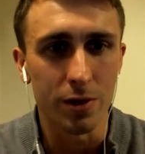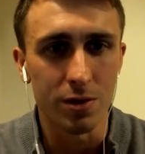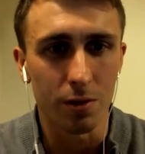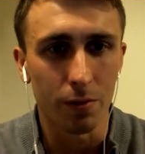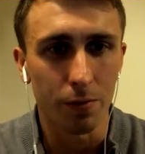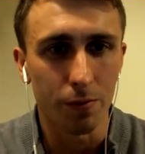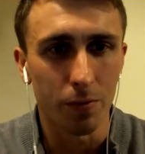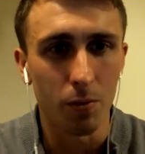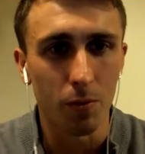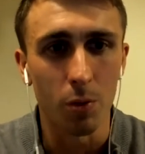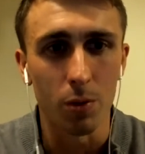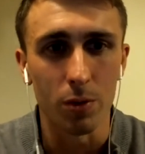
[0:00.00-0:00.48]

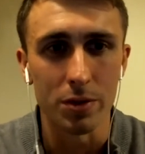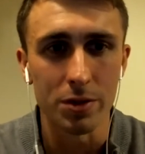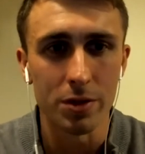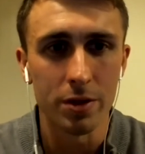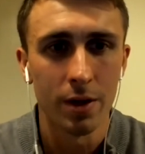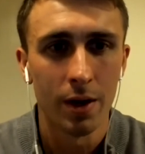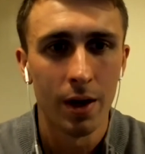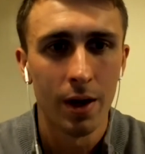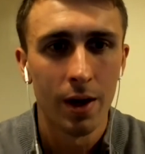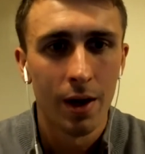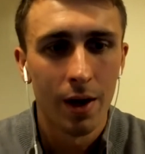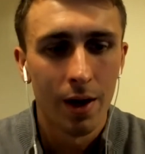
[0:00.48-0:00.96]
or 4s.
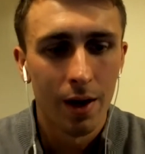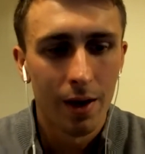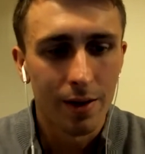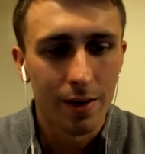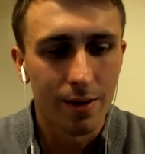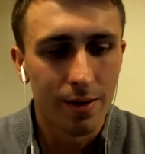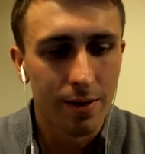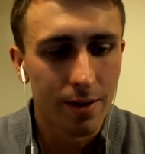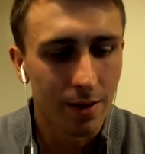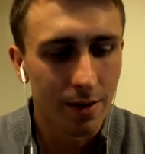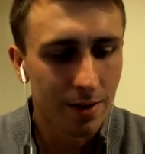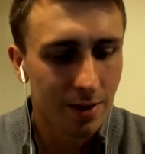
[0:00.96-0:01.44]

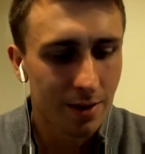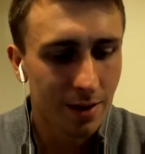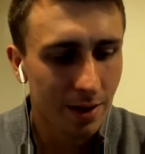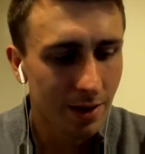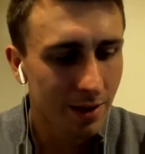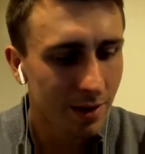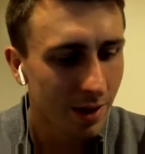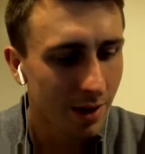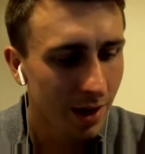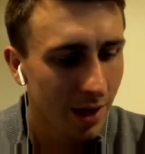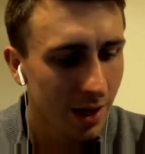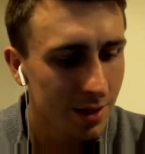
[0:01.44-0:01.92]

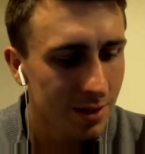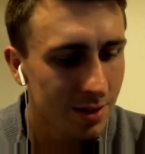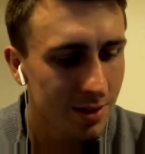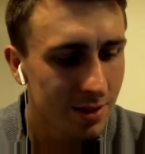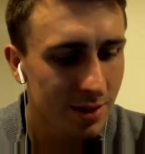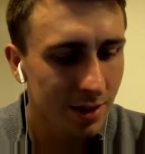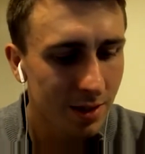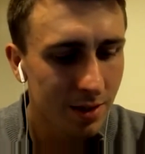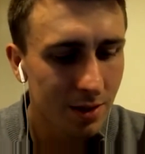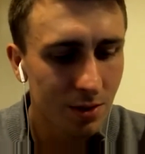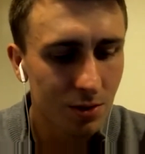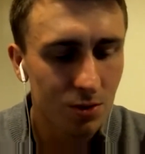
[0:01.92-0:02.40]
The heads
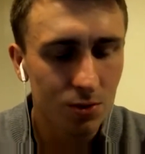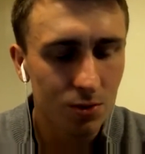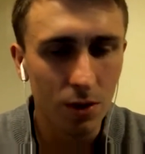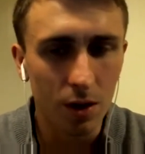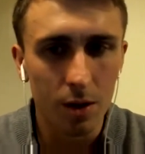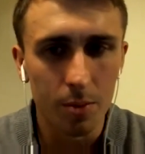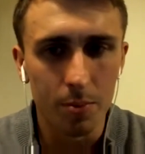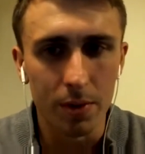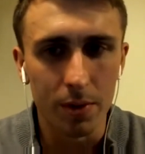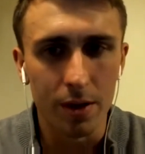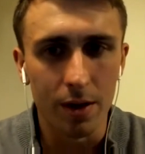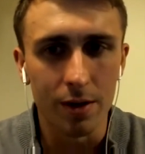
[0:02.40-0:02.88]
didn't
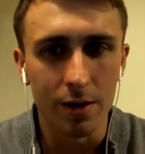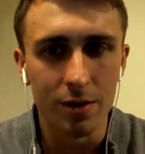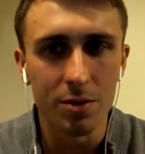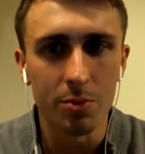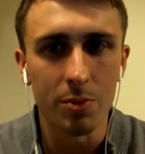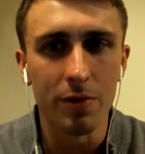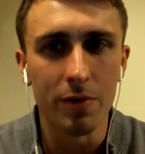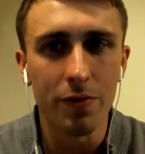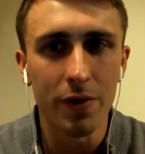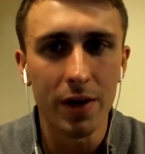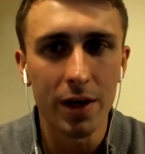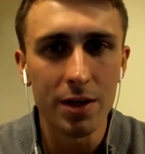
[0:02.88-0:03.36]
drop, and to
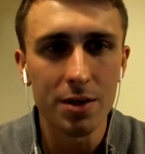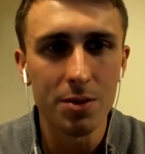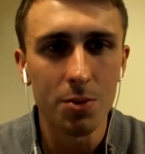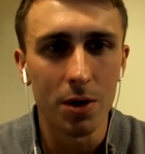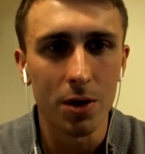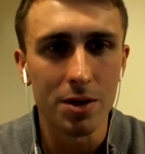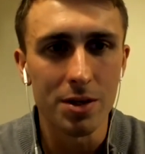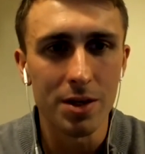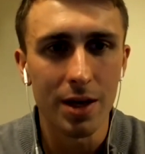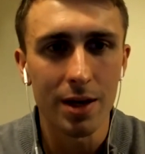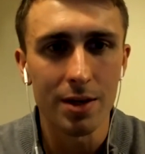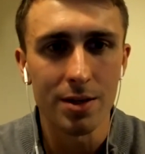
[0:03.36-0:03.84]
be fair to
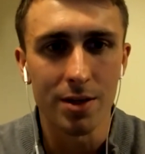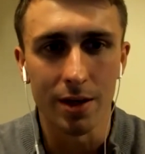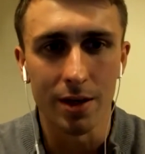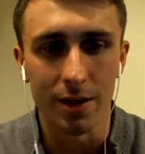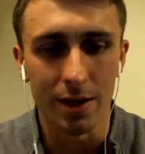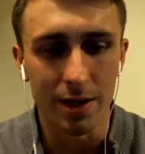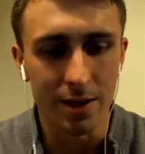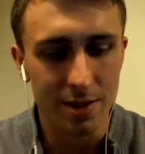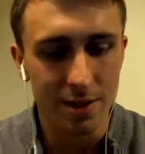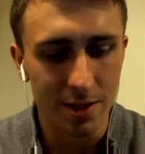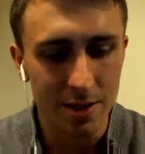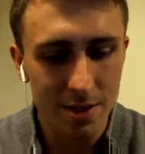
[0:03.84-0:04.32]
Arteta,
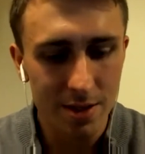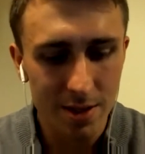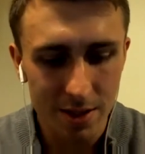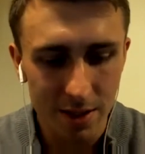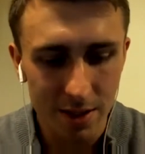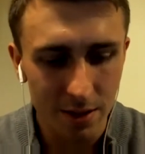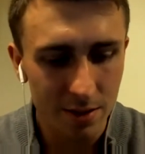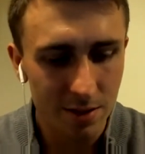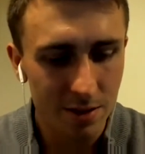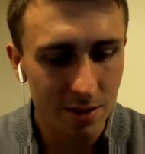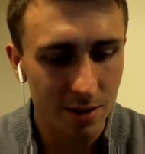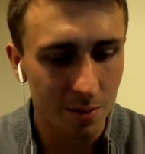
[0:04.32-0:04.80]
he's
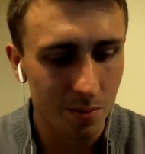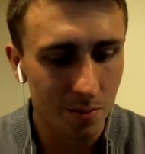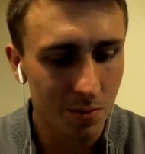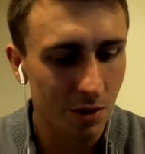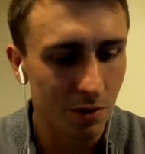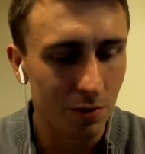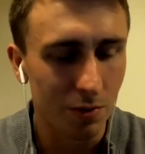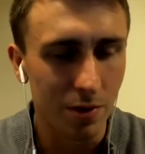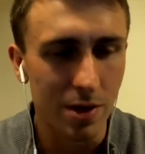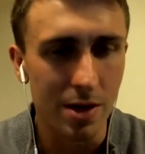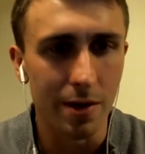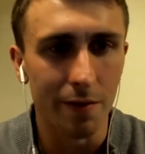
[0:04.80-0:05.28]
instilled some
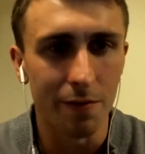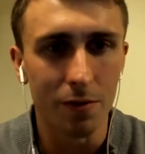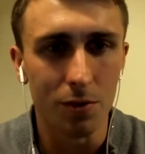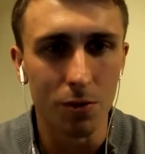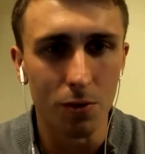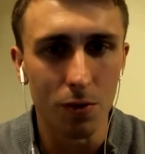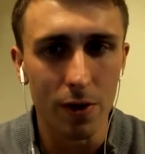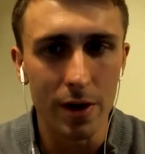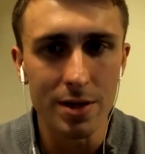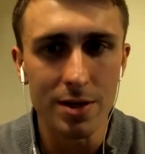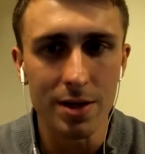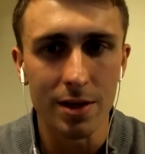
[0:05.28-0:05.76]
degree of
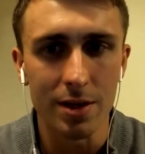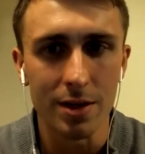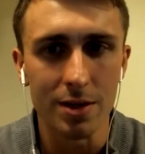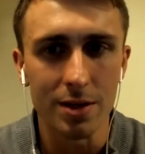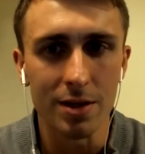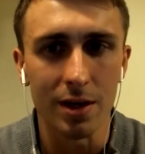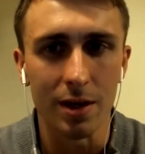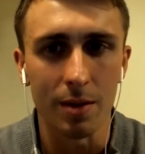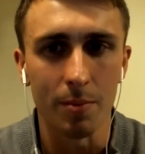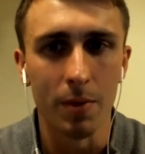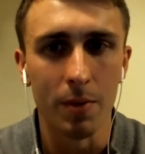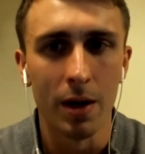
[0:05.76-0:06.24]
grit in the
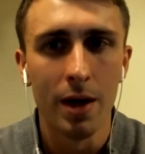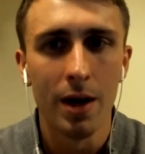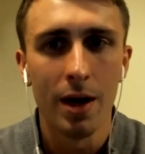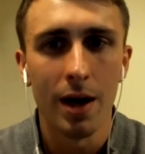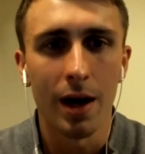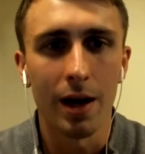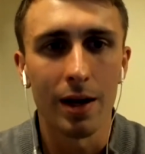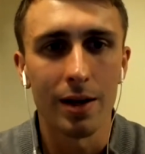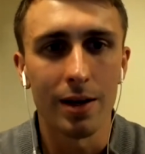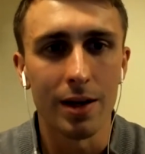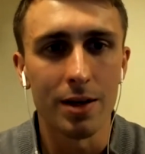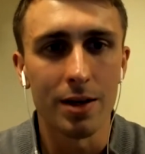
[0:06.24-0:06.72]
team,
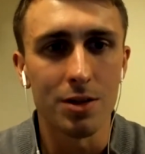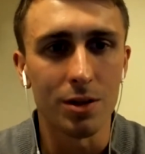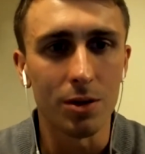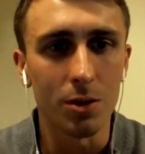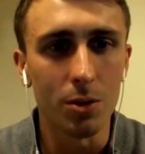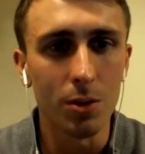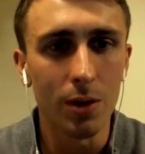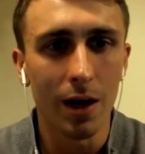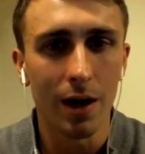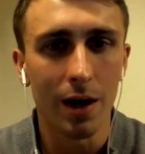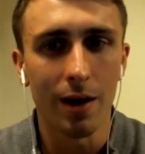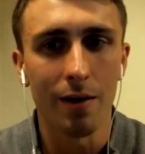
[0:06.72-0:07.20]
and they do
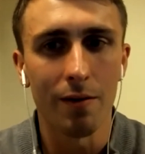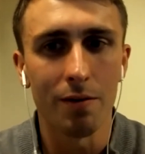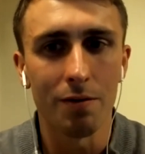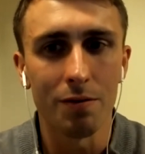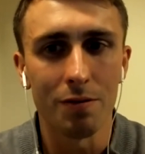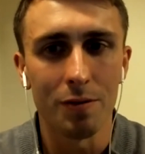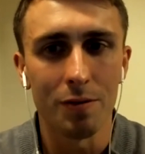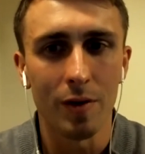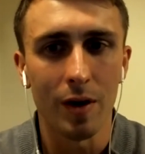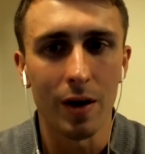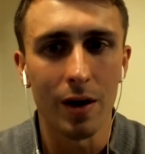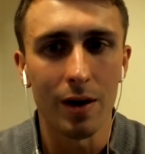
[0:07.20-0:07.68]
have.
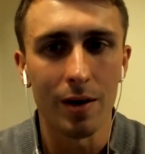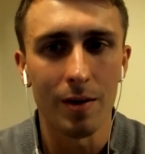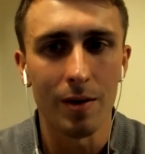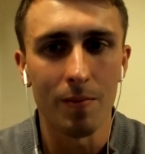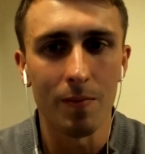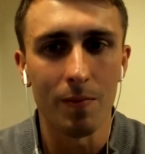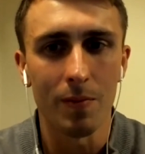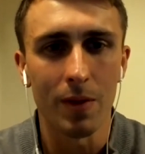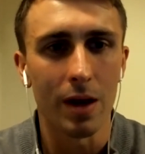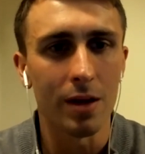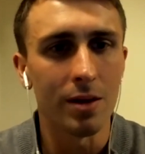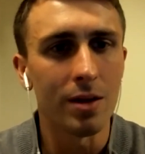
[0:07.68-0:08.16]

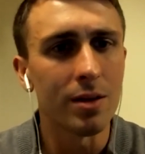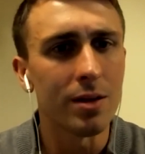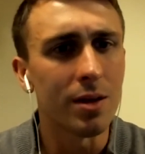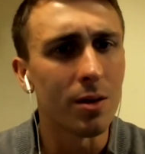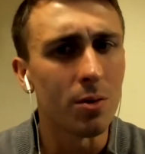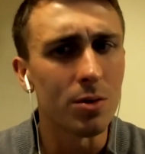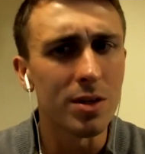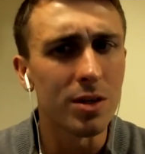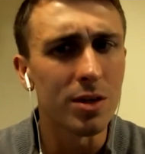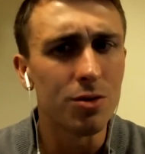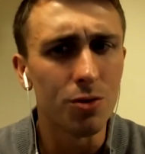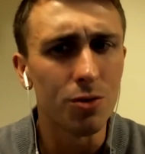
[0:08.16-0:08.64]
There
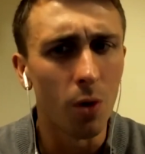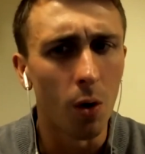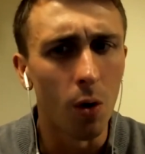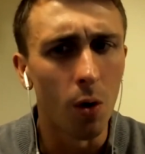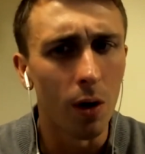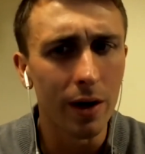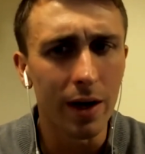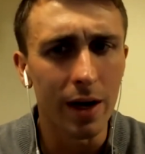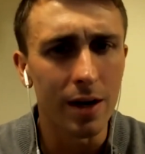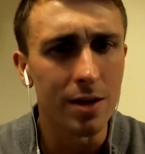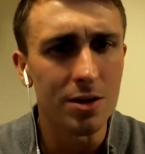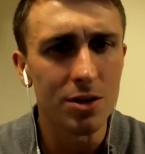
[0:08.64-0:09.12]
was a draw
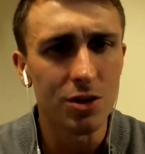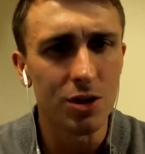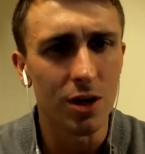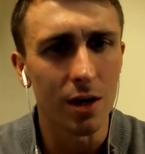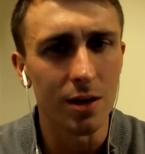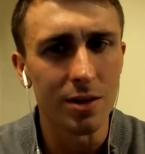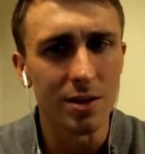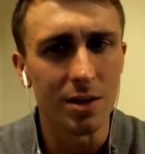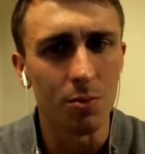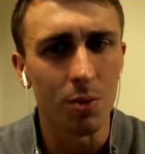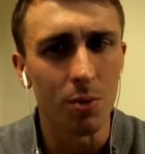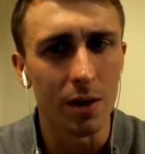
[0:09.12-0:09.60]
against
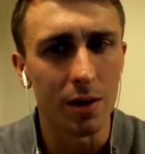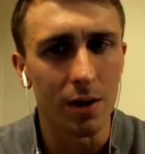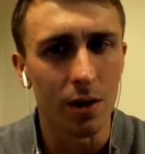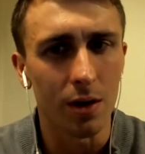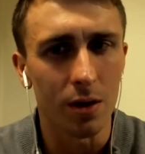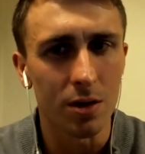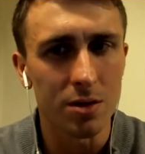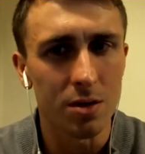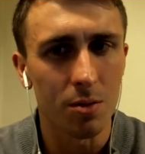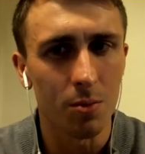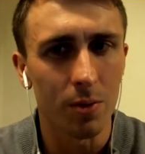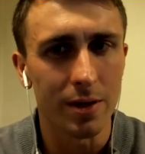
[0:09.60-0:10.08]
Chelsea when
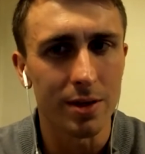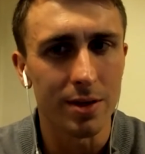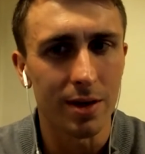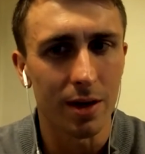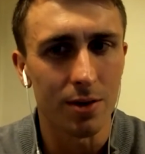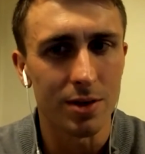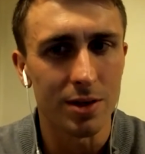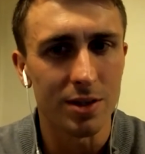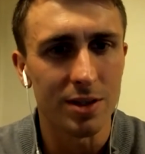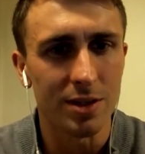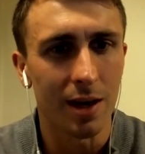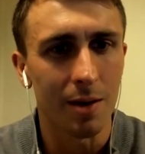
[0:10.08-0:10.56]
Arsenal went down
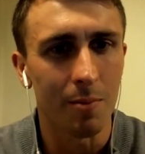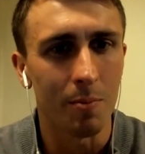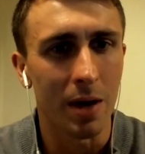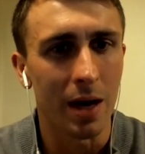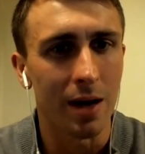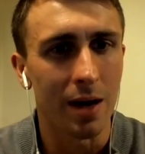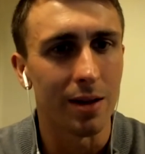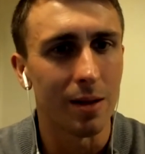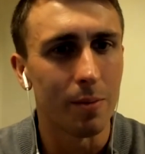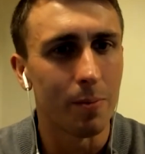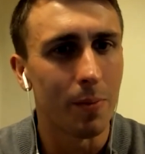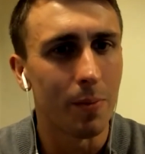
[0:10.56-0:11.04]
to 10
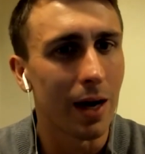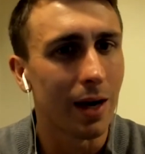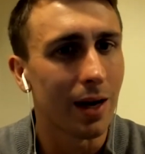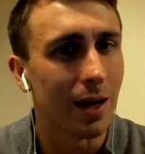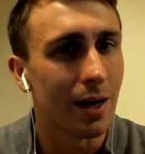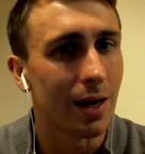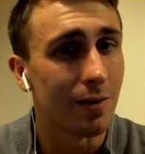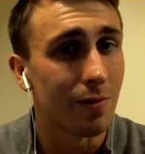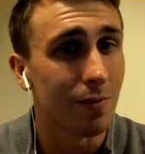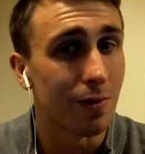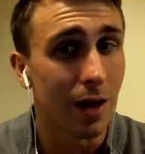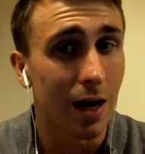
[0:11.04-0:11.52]
men at the back
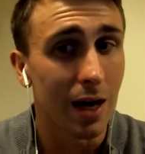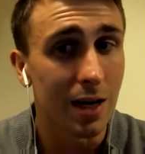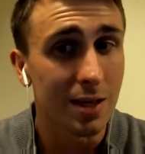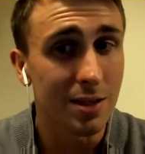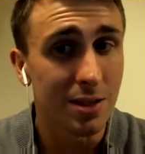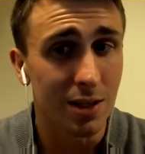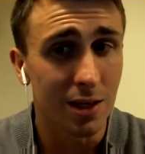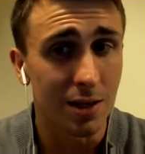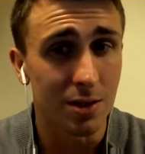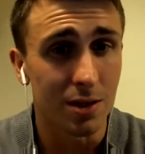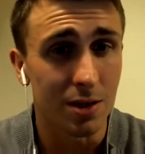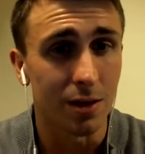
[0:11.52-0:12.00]
end of last
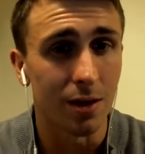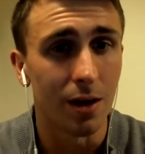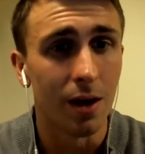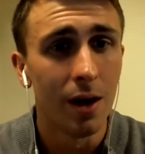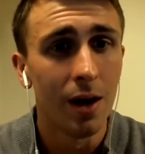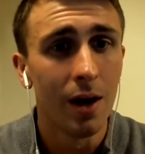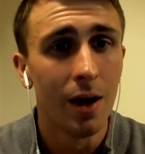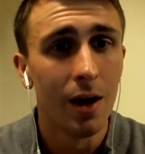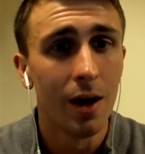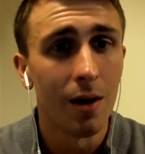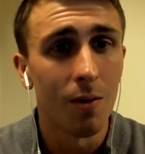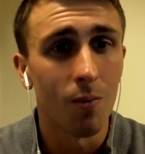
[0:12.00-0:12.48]
season,
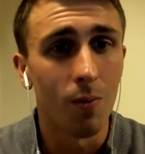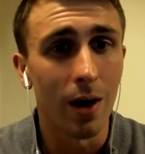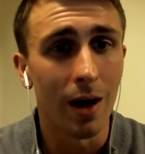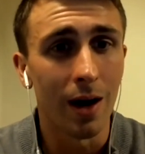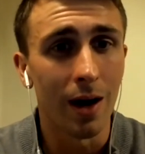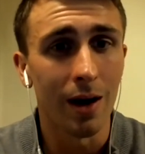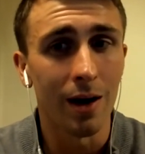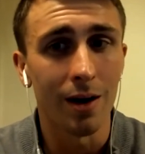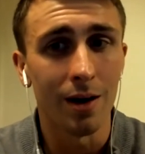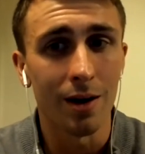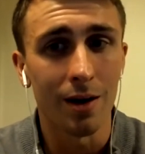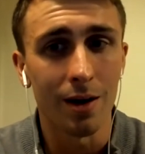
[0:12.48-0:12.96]

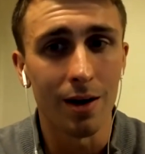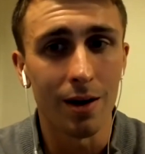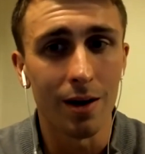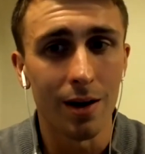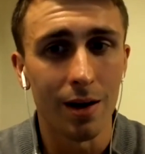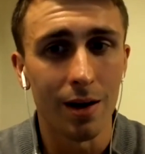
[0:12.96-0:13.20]
where